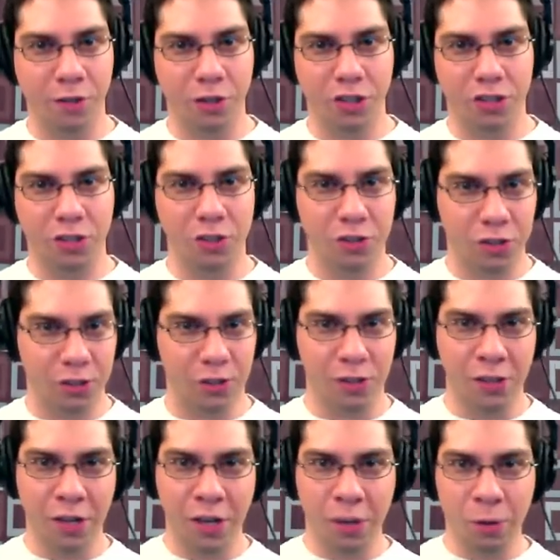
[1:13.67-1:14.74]
you're just
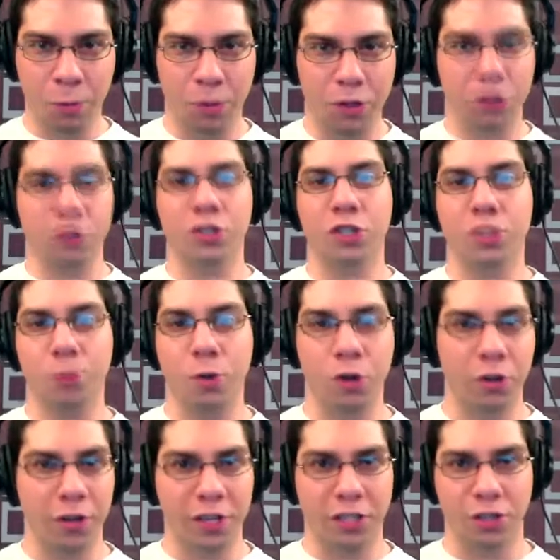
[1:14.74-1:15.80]
using Windows
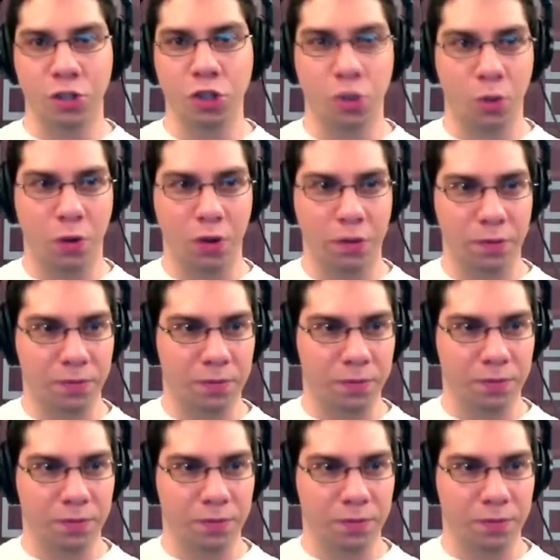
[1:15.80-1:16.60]
Explorer like usual.